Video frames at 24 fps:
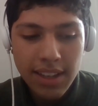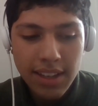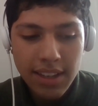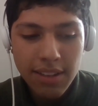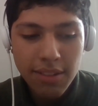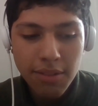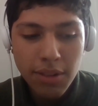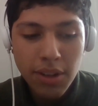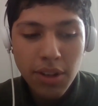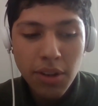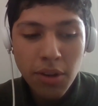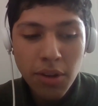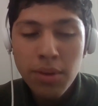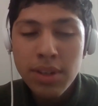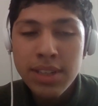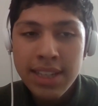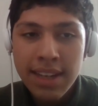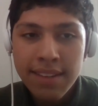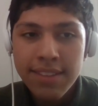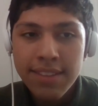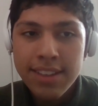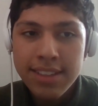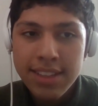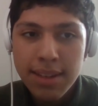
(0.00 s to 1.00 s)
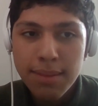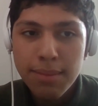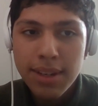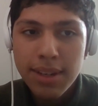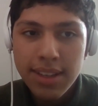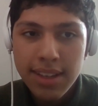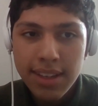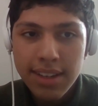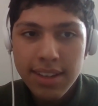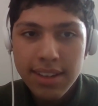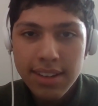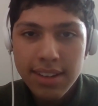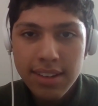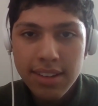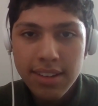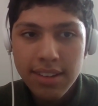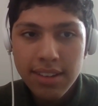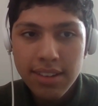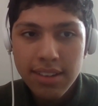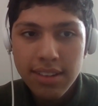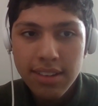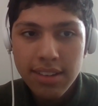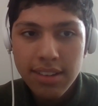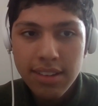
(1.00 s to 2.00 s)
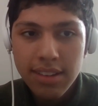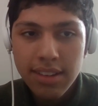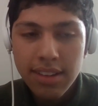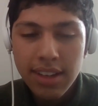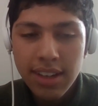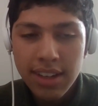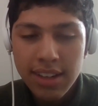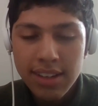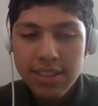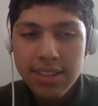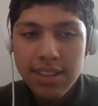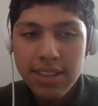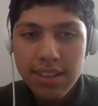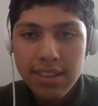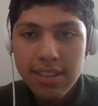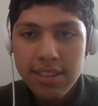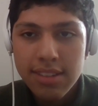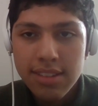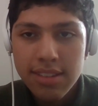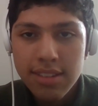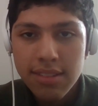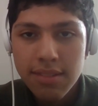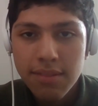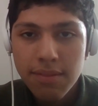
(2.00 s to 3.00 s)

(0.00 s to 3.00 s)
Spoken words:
we always have the same idea in a sense.